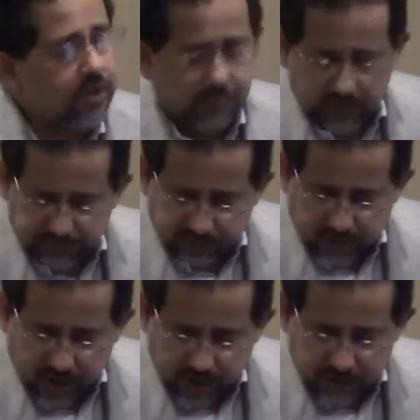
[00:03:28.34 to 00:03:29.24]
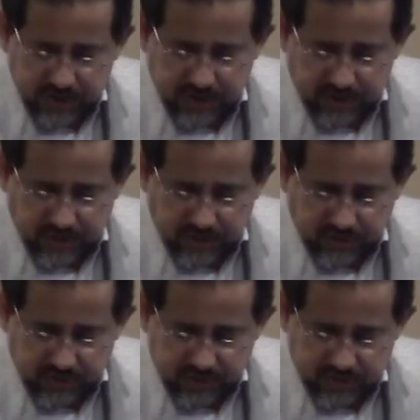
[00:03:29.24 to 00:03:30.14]
primarily for colleges and
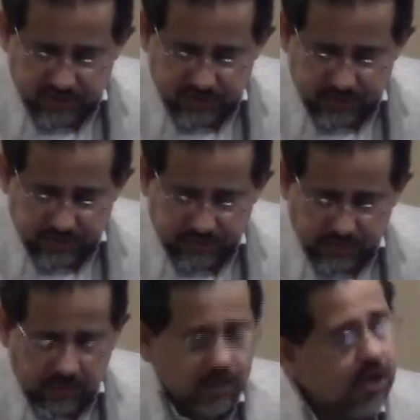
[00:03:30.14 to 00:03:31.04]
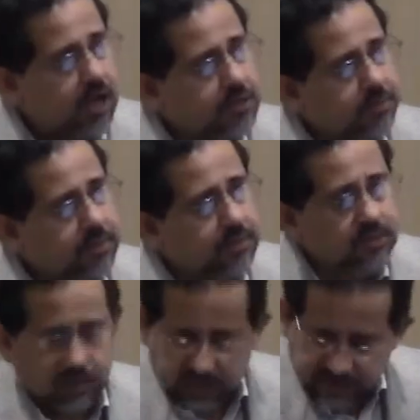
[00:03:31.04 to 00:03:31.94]
universities,
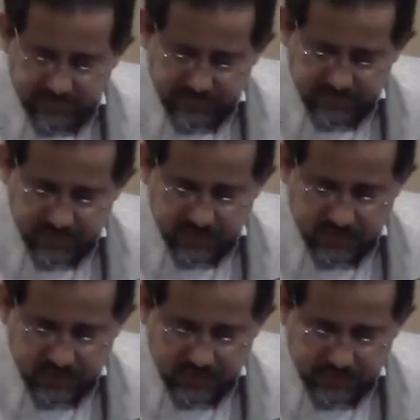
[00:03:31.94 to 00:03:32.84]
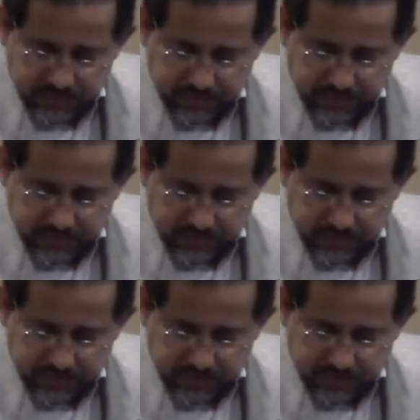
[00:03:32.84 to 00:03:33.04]
hospitals, and government facilities.